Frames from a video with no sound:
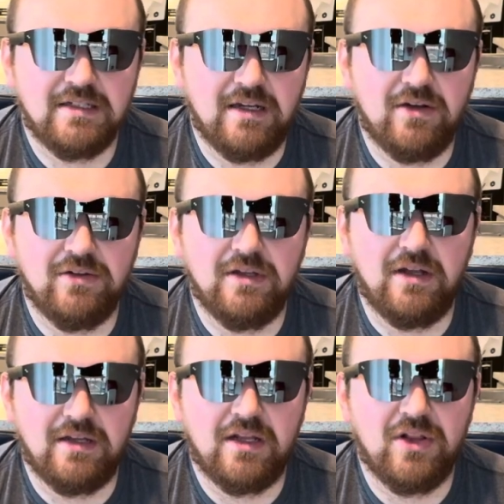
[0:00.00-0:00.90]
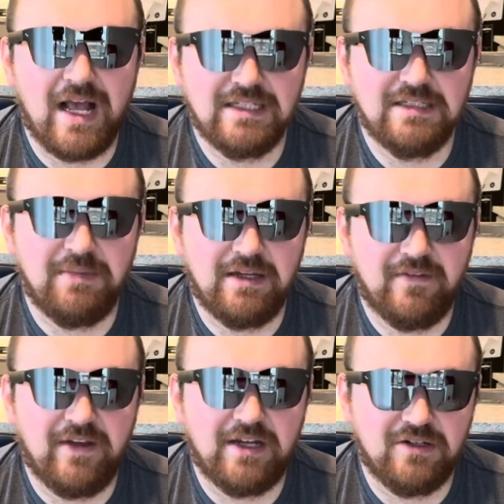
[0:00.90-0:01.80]
and I know that a lot of the glasses
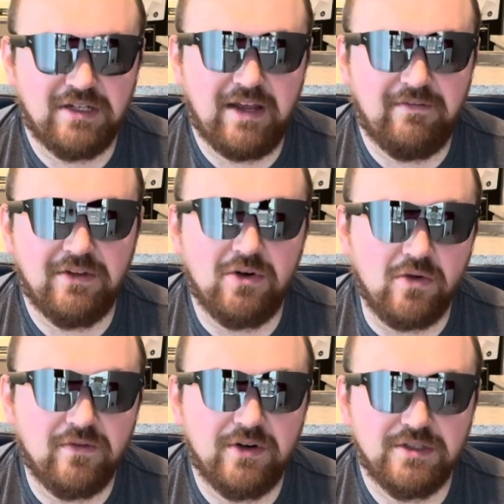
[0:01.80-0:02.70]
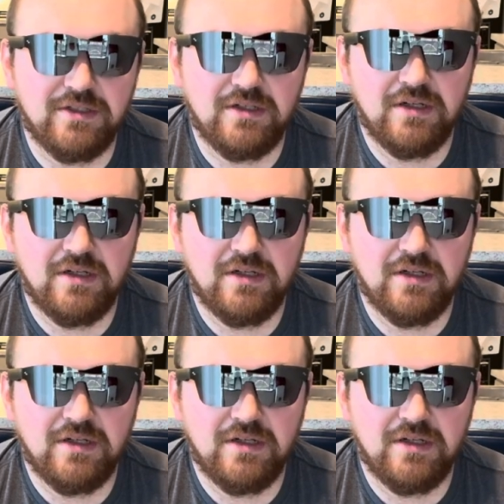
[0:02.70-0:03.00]
manufacturers have their own version.